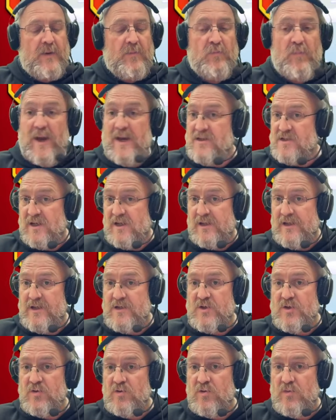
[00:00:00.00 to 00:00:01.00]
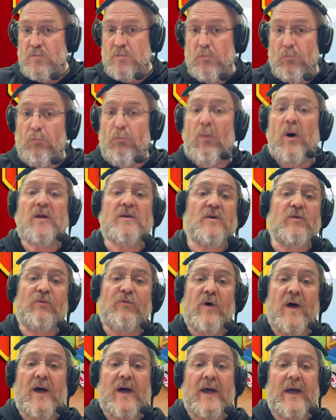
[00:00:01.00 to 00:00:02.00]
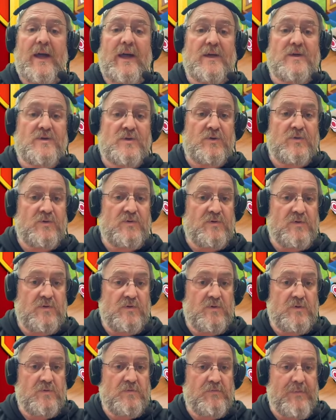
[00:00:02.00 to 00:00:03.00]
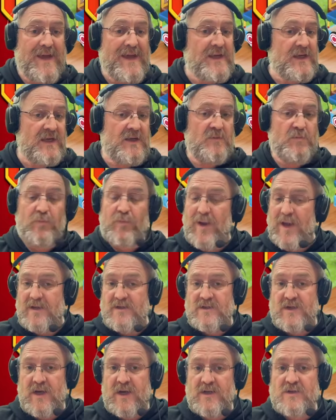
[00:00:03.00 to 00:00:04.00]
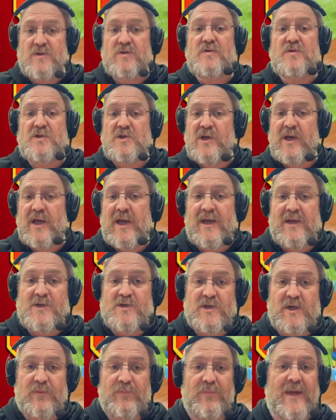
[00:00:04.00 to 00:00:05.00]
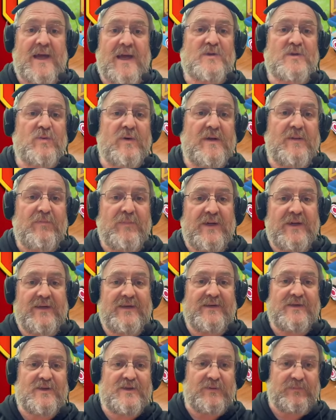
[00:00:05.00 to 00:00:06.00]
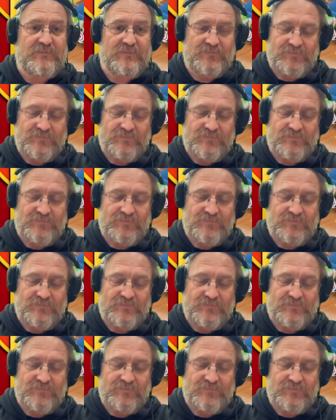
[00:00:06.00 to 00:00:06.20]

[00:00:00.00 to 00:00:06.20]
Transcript: basically to modify, to make it better, to change it. That's what it means.